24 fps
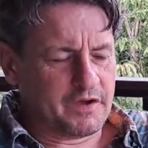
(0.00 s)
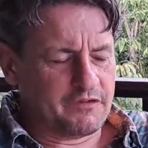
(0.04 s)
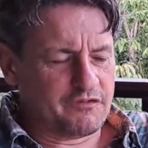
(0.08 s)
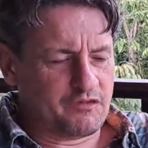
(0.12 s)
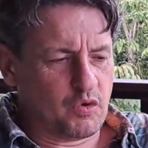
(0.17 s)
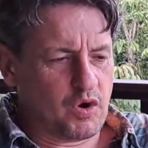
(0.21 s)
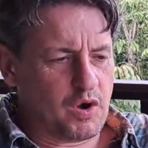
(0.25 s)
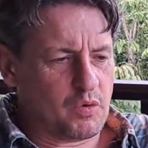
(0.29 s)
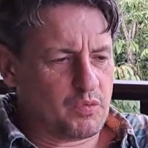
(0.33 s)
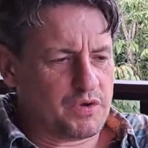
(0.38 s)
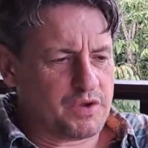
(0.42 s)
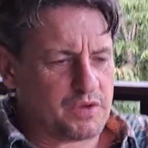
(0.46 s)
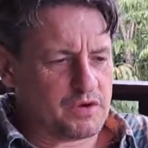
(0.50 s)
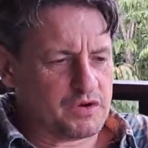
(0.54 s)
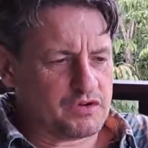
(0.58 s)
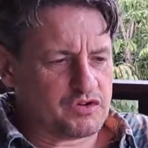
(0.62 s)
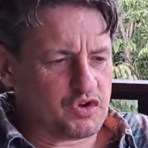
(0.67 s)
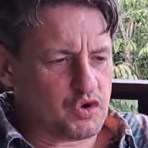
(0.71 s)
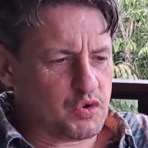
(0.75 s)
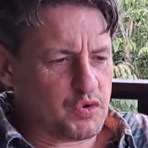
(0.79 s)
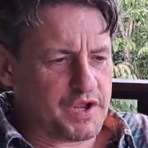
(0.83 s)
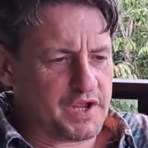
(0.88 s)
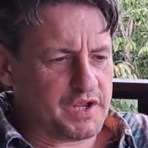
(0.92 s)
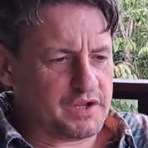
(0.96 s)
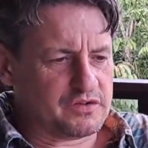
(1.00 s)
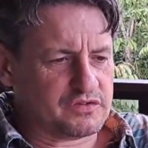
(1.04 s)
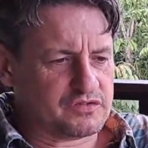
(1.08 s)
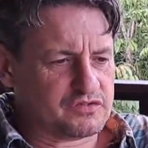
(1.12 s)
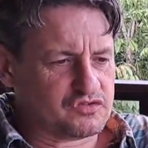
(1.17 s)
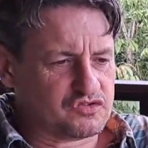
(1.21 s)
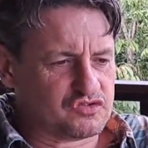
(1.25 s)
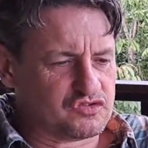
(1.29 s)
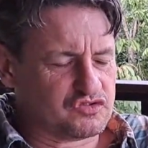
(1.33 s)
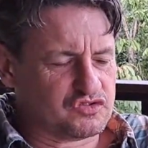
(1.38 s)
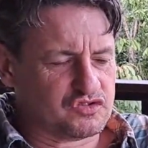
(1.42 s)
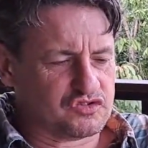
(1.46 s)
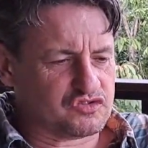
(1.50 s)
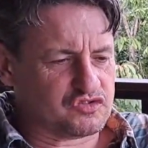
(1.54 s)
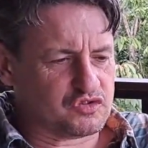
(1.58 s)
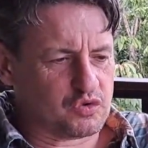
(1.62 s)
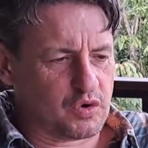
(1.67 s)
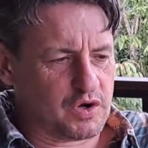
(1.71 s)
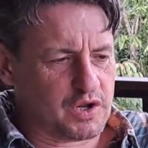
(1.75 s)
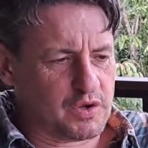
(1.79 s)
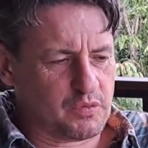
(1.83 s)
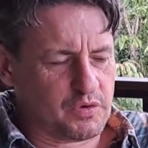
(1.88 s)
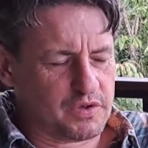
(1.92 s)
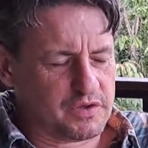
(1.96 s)
what we were doing, the
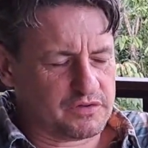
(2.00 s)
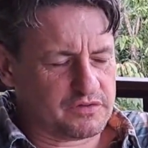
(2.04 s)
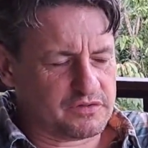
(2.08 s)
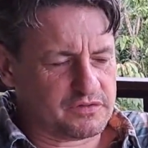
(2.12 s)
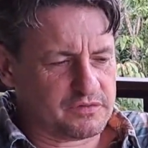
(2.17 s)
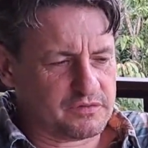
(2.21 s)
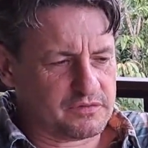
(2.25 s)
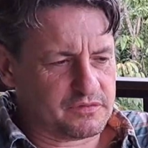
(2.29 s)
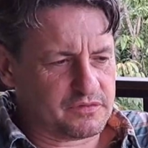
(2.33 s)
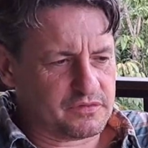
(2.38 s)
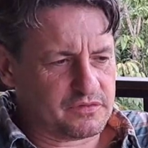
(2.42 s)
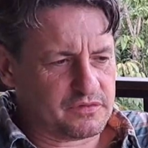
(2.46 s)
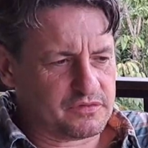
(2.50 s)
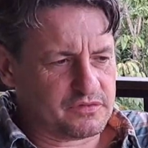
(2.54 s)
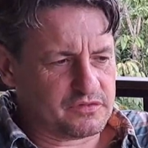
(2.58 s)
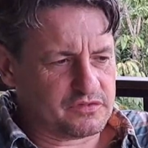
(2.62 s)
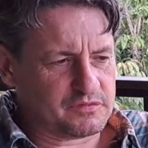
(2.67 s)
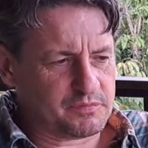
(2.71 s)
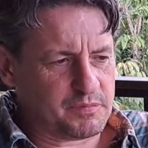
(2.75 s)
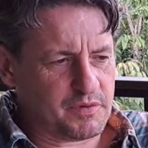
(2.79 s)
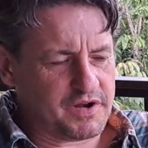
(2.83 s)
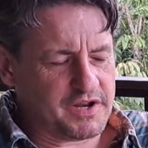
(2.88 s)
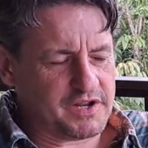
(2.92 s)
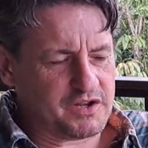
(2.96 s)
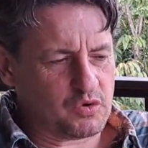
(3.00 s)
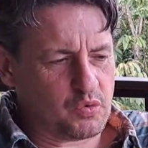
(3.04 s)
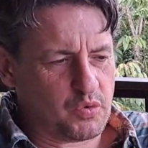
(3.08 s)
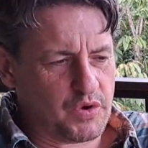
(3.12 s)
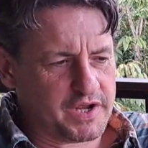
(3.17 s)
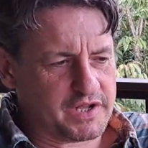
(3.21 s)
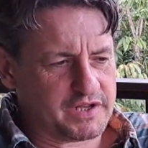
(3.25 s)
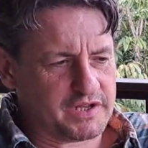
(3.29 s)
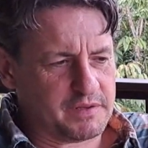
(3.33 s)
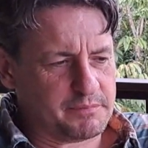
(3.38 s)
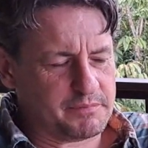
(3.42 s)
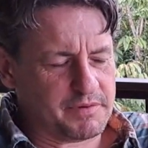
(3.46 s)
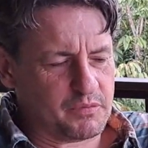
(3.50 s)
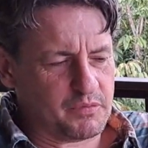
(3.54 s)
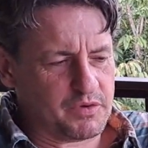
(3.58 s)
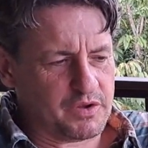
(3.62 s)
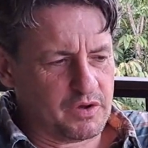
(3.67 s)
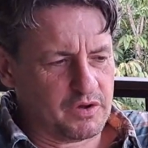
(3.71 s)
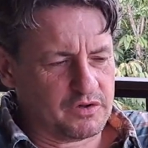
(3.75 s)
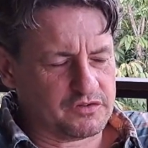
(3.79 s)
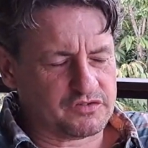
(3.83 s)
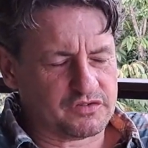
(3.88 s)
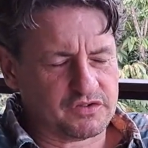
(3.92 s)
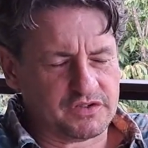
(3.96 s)
story was spreading quickly, but
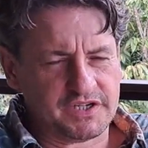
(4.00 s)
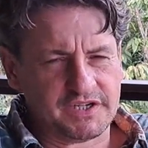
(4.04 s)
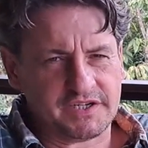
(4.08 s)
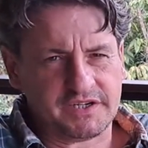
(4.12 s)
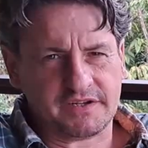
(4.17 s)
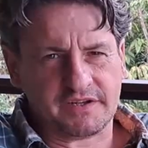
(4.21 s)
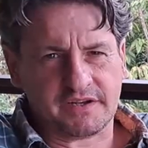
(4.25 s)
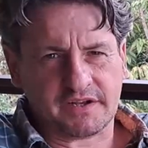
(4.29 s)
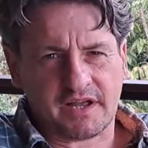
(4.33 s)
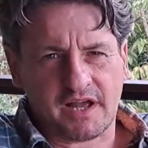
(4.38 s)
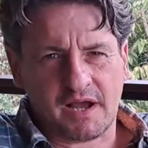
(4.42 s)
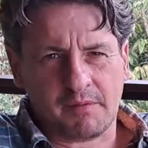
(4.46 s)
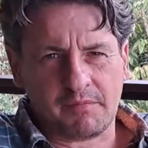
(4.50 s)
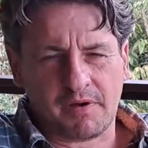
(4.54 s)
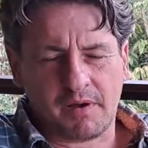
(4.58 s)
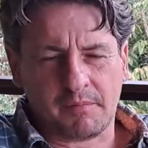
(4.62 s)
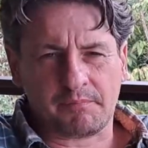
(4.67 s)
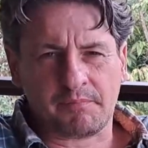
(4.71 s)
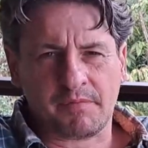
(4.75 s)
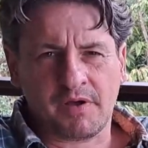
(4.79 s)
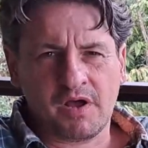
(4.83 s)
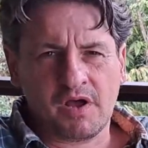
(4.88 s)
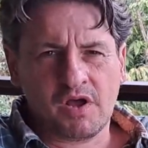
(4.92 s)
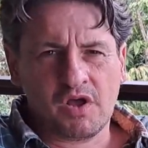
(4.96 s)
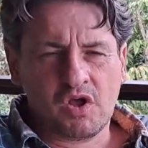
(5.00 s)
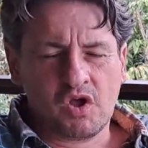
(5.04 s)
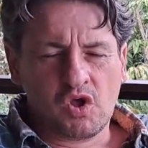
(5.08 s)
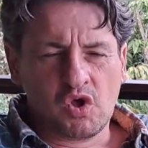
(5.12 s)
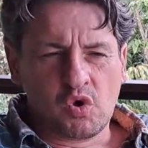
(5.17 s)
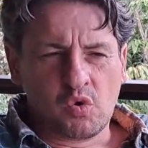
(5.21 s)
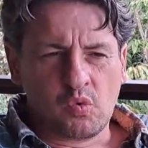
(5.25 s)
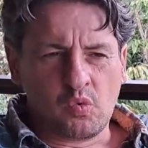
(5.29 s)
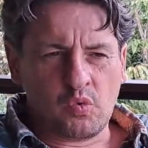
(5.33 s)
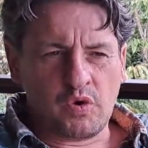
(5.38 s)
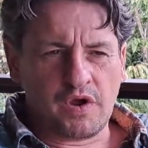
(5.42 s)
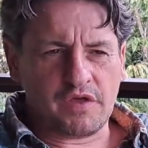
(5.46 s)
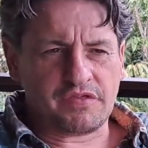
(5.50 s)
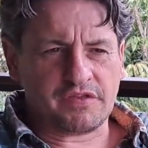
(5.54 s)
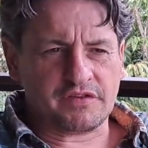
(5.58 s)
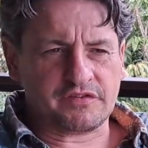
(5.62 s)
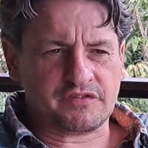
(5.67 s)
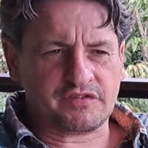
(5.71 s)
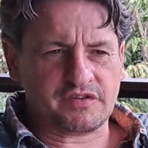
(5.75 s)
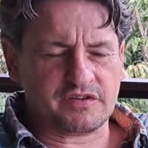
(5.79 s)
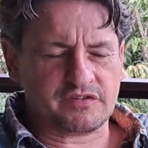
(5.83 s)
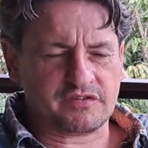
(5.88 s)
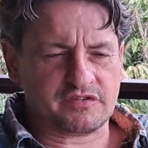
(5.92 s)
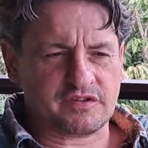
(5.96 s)
we also needed to come up with a
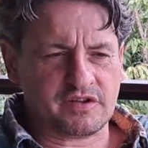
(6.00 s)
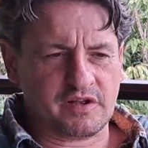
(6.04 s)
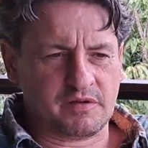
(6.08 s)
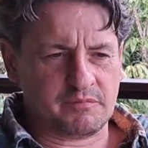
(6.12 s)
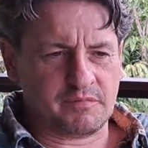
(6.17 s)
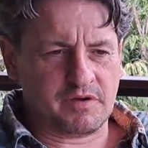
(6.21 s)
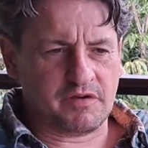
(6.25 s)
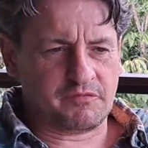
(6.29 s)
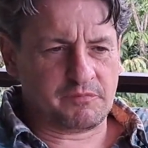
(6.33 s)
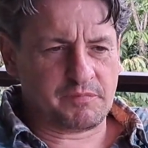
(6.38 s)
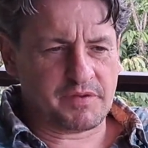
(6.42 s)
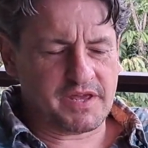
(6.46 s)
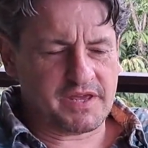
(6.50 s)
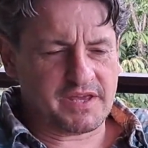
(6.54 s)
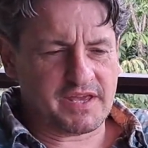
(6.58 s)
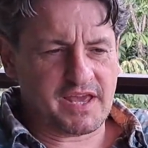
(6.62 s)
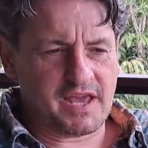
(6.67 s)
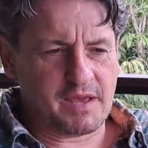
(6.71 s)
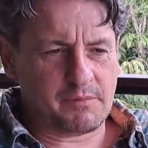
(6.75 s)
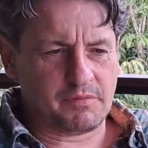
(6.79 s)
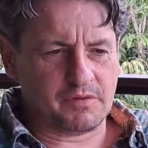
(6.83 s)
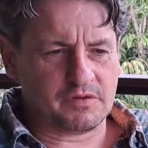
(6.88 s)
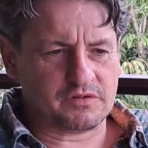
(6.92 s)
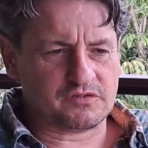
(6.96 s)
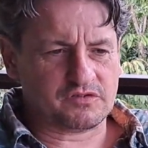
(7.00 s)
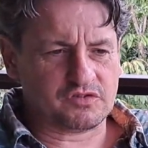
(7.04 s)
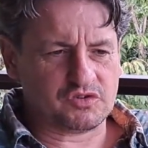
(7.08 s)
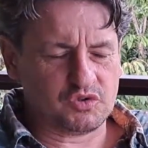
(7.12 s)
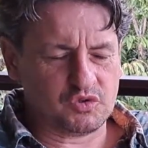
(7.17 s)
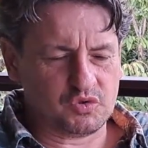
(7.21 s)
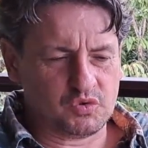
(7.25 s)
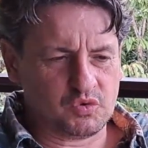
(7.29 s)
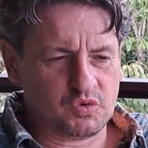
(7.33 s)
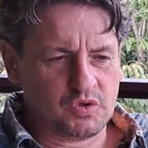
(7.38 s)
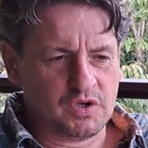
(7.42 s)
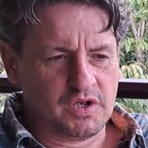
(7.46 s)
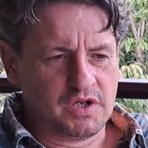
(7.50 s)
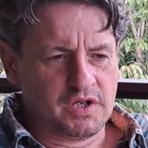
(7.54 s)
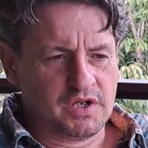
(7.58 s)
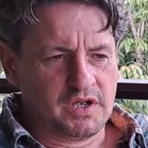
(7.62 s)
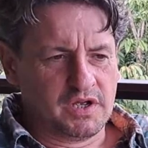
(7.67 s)
system of being able to